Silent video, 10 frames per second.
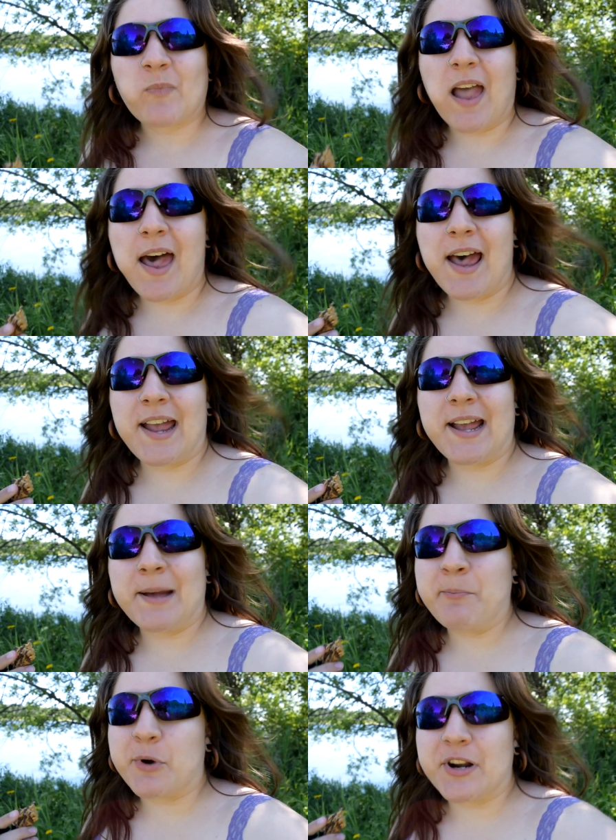I
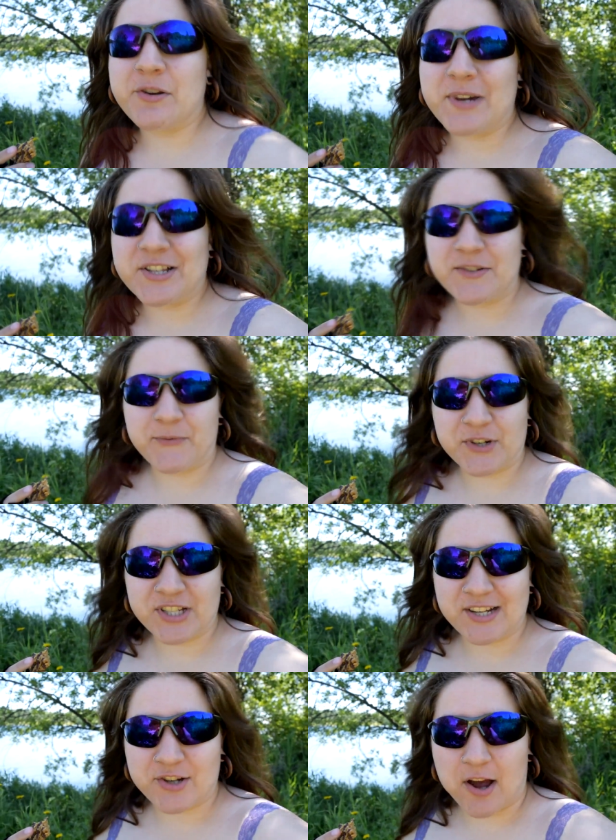am born and raised in Fort
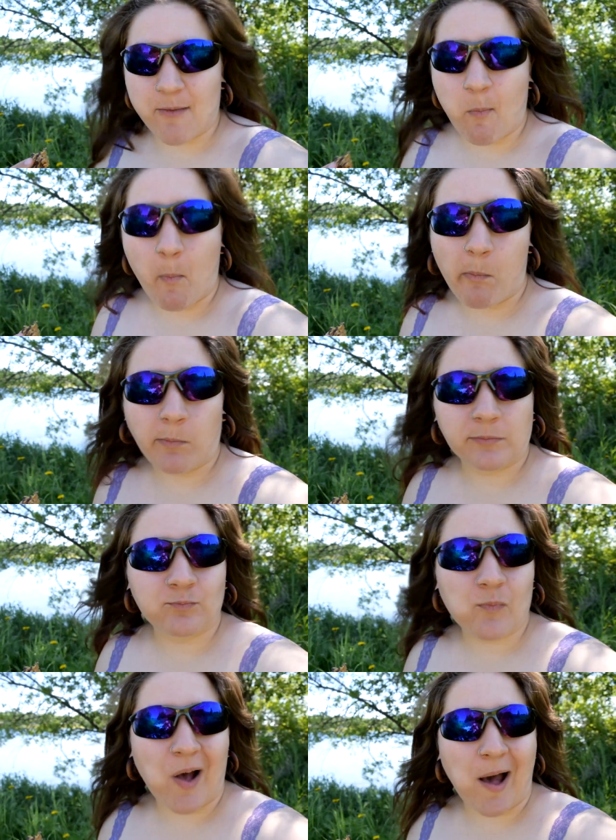St. John.
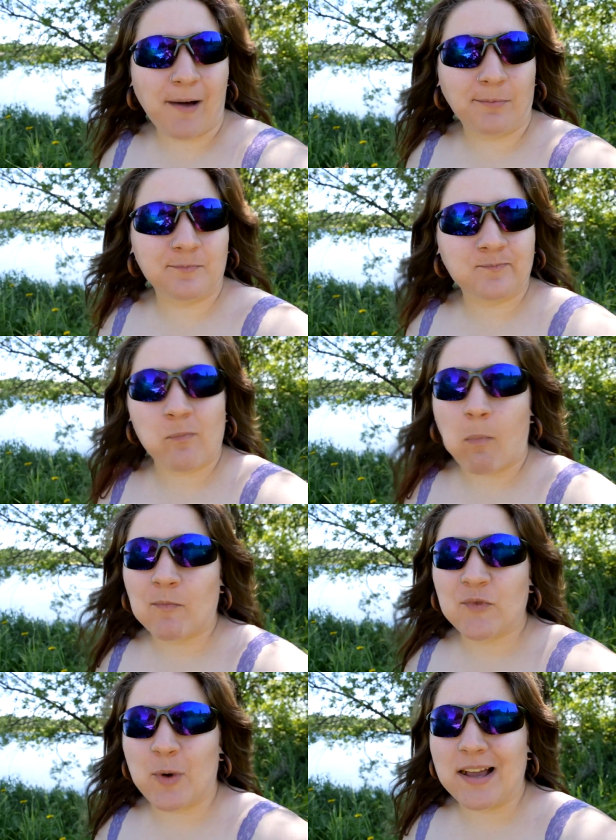
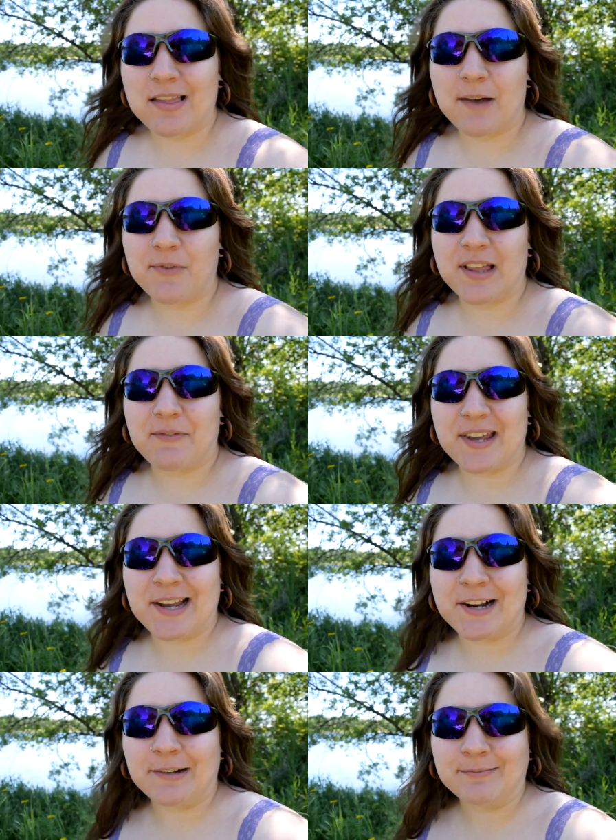Um, do I love living
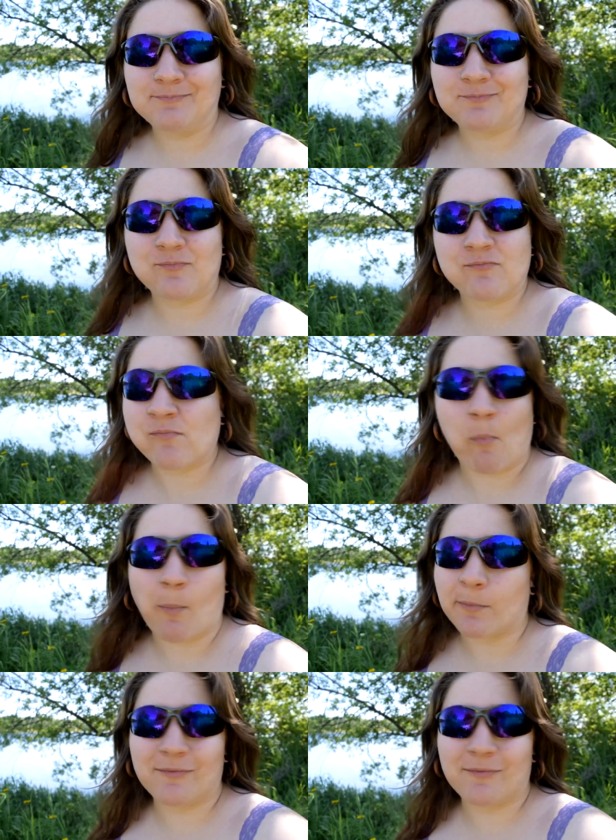here? Mm -mm.